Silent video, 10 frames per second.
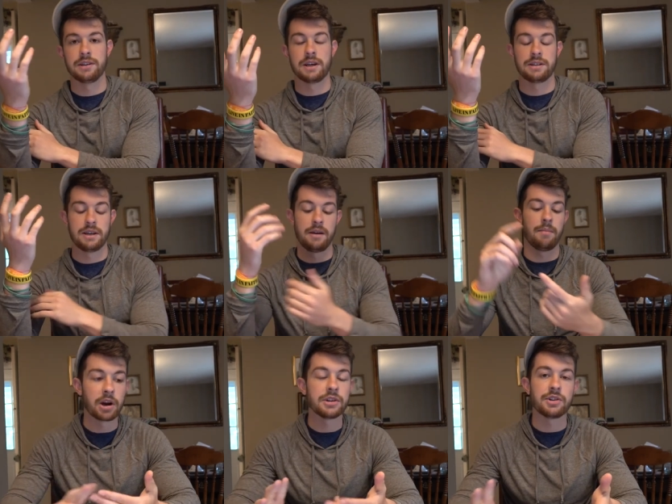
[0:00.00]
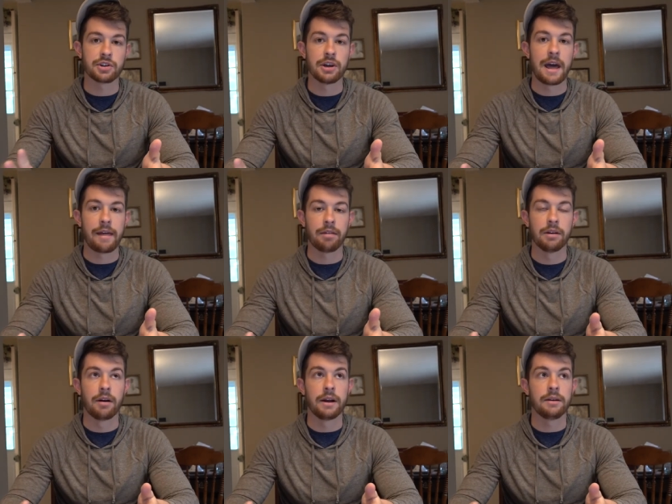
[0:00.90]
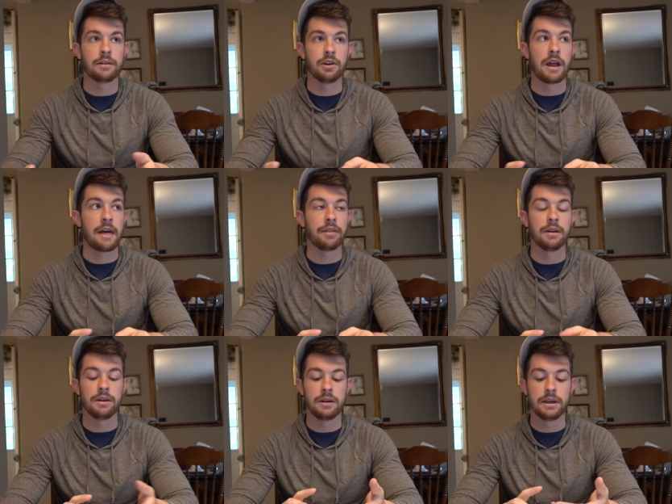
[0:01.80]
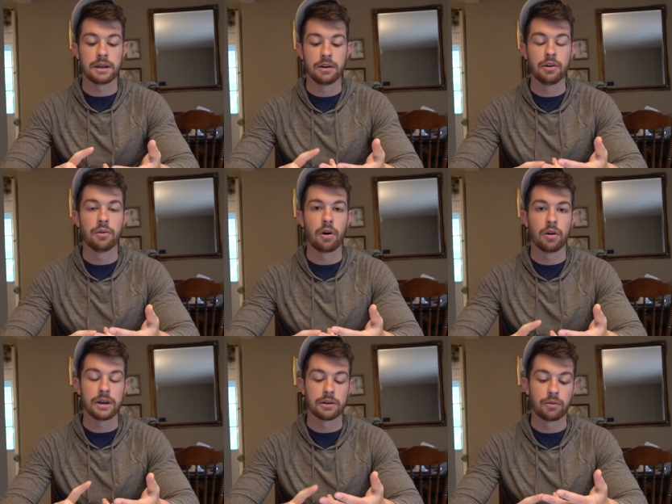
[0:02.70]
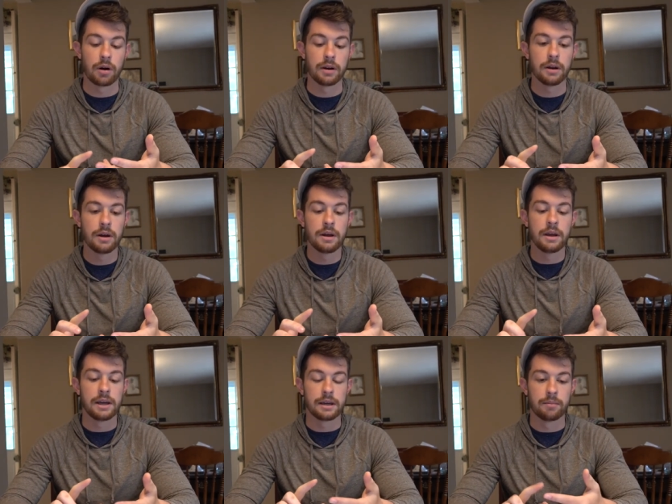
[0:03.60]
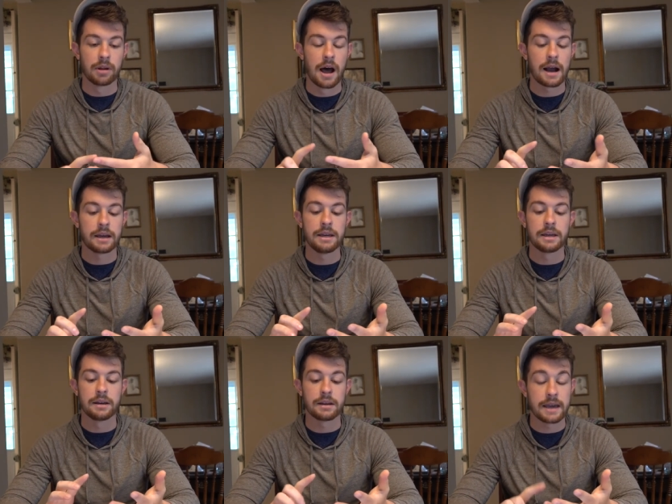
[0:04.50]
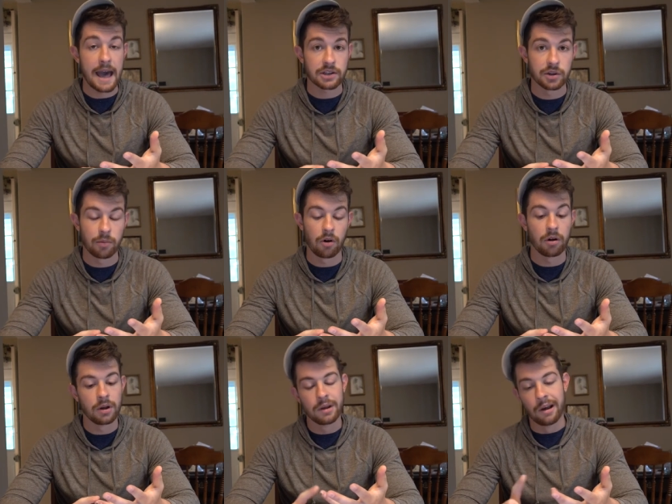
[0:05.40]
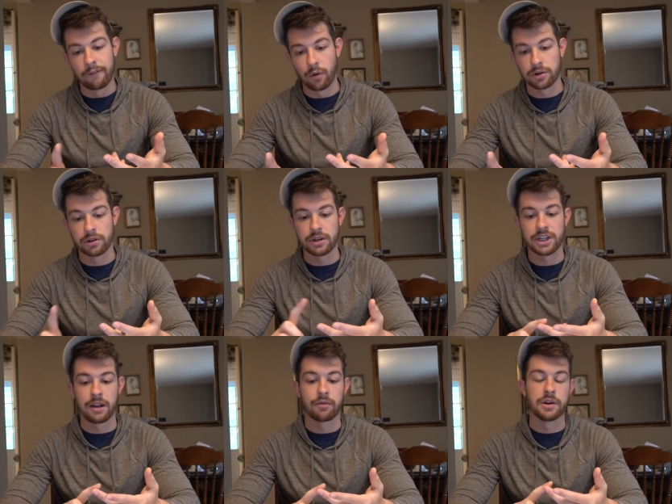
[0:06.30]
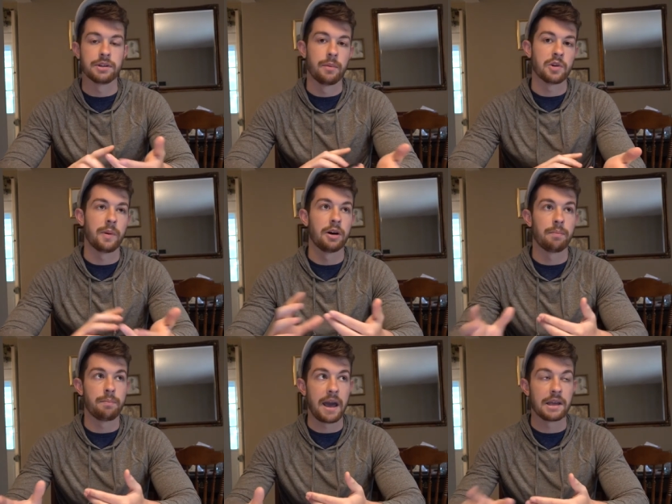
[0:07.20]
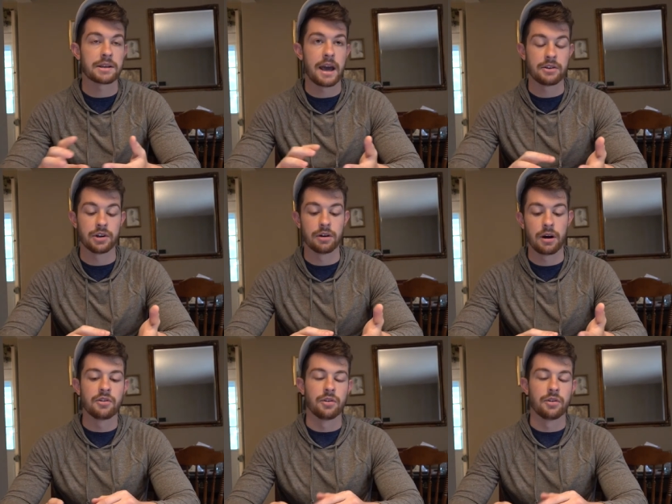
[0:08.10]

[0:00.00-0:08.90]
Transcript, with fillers: his last name. Perkins is a good athlete, right? Good athlete. He can do it all. He can run. He can block, he can catch the ball. Unfortunately, Shane Vereen's a much better pass catcher,